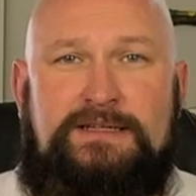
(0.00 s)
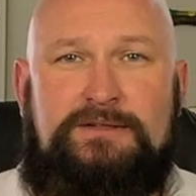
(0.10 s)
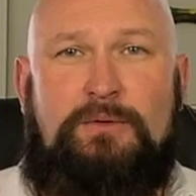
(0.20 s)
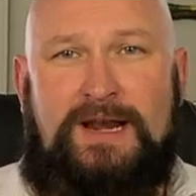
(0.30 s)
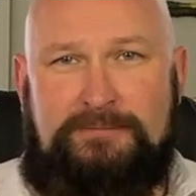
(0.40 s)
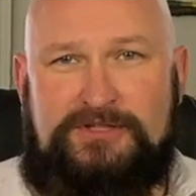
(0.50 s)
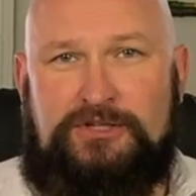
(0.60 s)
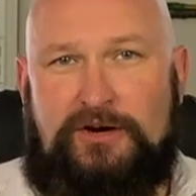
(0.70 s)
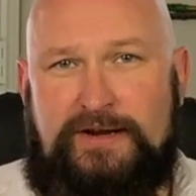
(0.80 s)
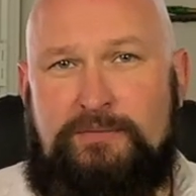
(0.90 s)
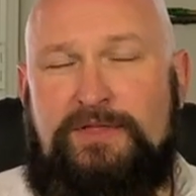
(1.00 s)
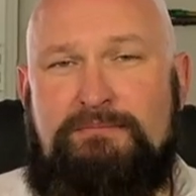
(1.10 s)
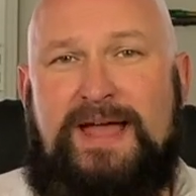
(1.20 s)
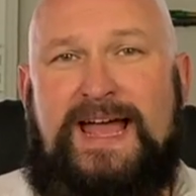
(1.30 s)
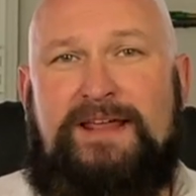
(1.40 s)
So while I'm starting with
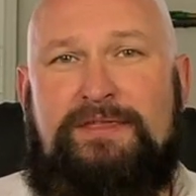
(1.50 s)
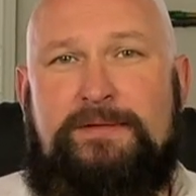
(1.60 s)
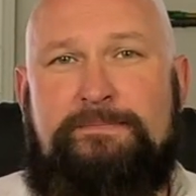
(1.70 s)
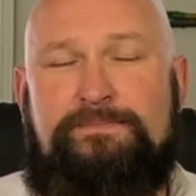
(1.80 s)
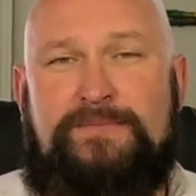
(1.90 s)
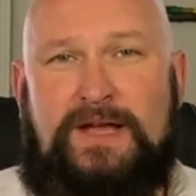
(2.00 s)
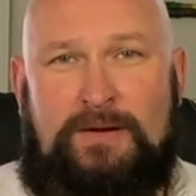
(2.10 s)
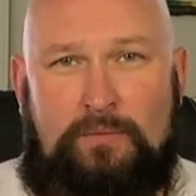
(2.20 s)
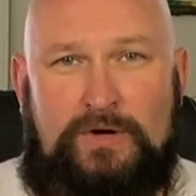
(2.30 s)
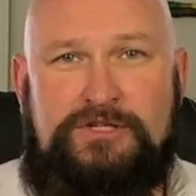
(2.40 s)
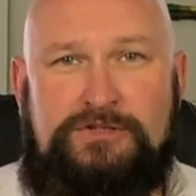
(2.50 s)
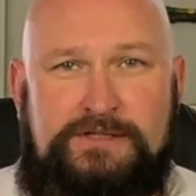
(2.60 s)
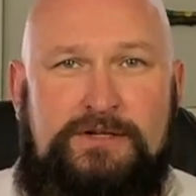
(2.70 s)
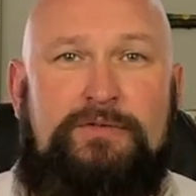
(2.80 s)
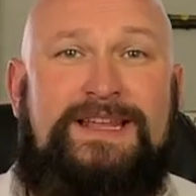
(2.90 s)
math, I want you
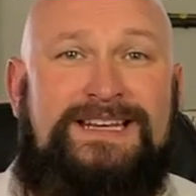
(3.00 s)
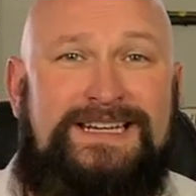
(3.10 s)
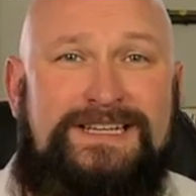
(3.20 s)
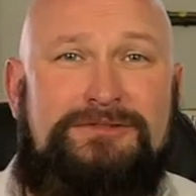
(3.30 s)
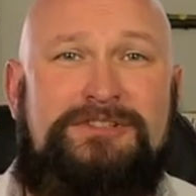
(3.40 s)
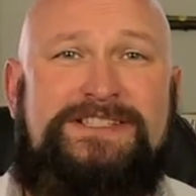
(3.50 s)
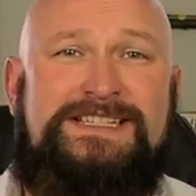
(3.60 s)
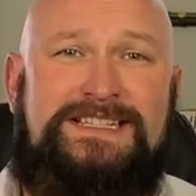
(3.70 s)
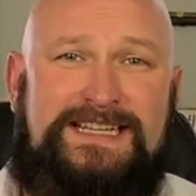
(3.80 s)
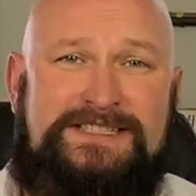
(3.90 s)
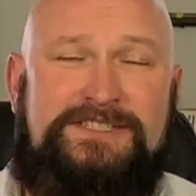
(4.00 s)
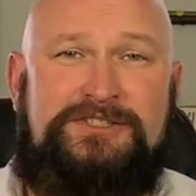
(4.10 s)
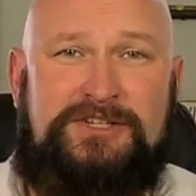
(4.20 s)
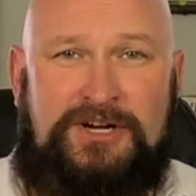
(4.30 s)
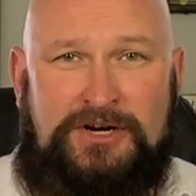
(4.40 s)
to know that literacy
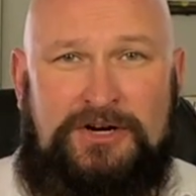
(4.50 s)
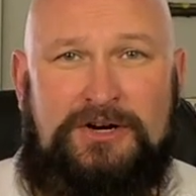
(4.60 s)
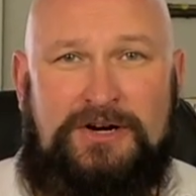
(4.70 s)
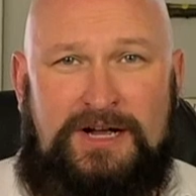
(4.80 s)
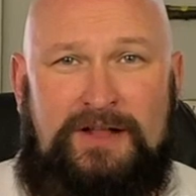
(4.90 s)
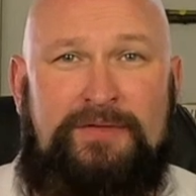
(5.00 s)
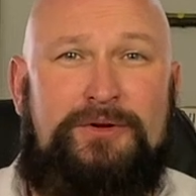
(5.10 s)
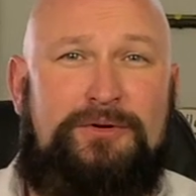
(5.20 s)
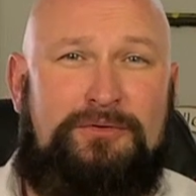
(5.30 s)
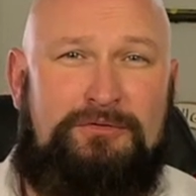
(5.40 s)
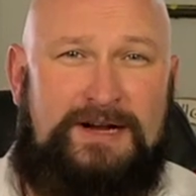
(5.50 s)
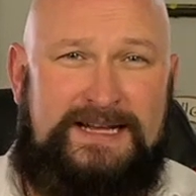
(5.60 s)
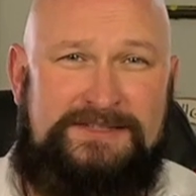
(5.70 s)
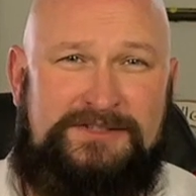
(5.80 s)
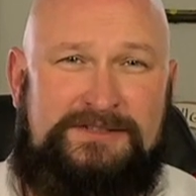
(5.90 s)
lessons are on the
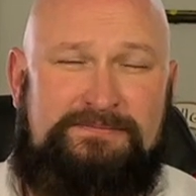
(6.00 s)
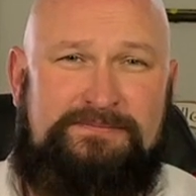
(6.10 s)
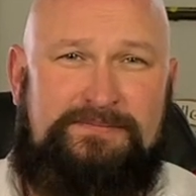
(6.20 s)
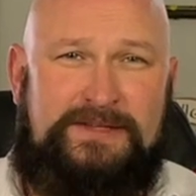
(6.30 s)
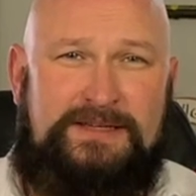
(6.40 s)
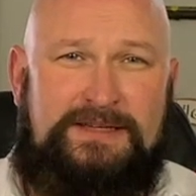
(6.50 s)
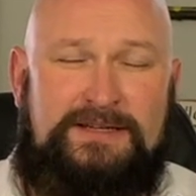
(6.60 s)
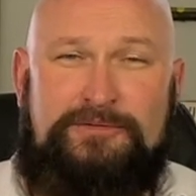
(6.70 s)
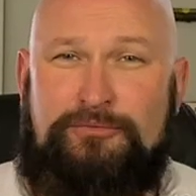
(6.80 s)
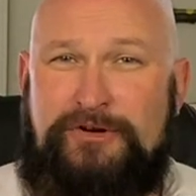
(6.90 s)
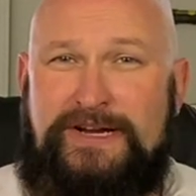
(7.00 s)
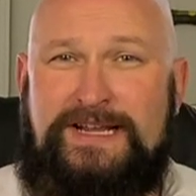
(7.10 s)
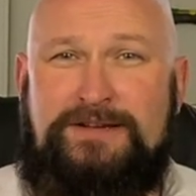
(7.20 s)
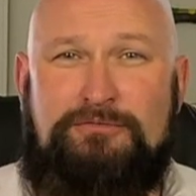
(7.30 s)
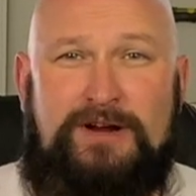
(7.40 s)
horizon.
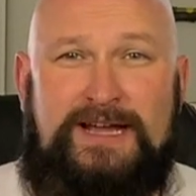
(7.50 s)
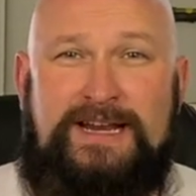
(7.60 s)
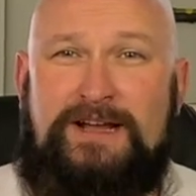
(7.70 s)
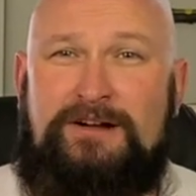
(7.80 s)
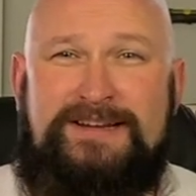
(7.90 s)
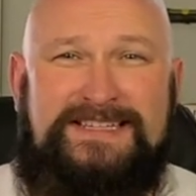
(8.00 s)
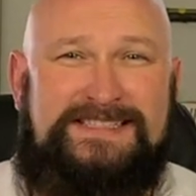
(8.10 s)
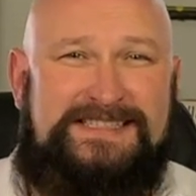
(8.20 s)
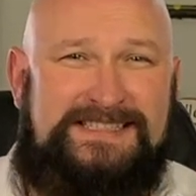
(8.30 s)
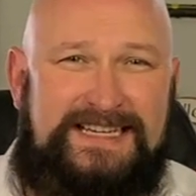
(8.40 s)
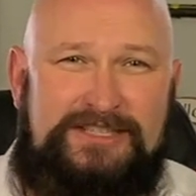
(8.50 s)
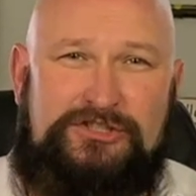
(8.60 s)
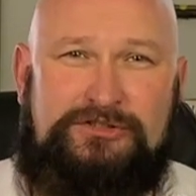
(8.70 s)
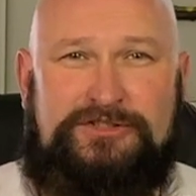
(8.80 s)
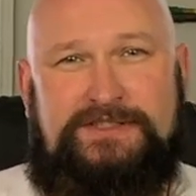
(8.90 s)
Reading and writing are
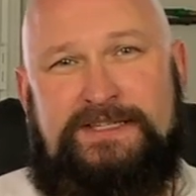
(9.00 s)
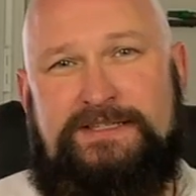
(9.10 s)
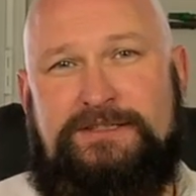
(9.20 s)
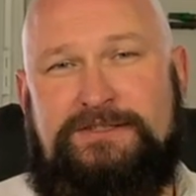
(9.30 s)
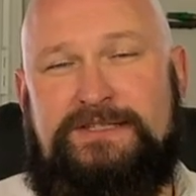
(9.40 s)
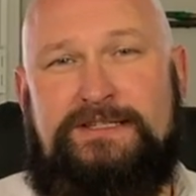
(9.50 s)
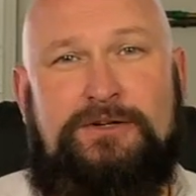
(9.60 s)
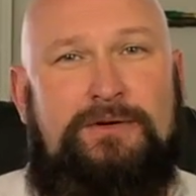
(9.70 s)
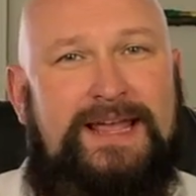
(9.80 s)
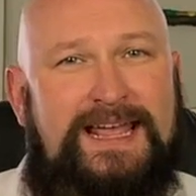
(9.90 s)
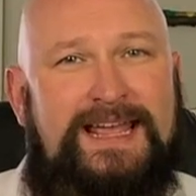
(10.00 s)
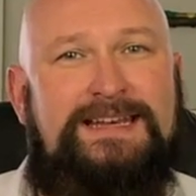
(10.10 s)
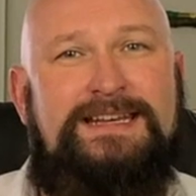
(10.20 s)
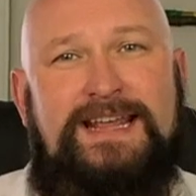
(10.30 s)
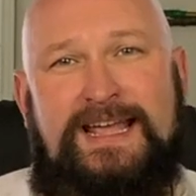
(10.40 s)
essential skills that go
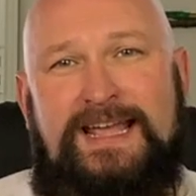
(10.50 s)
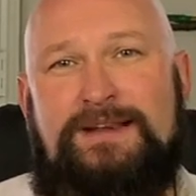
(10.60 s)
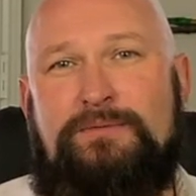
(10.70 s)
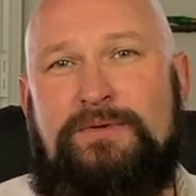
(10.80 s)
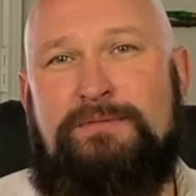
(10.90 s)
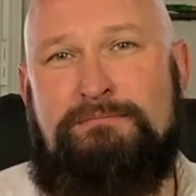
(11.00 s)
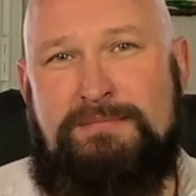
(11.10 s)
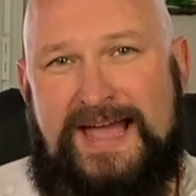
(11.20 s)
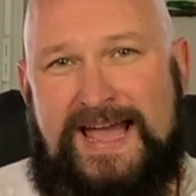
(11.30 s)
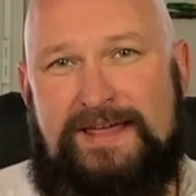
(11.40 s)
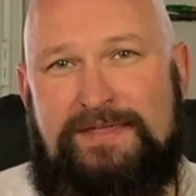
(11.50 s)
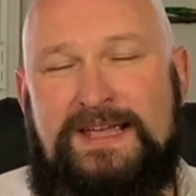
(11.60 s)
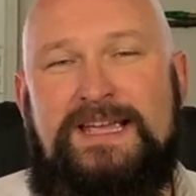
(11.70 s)
hand in hand with math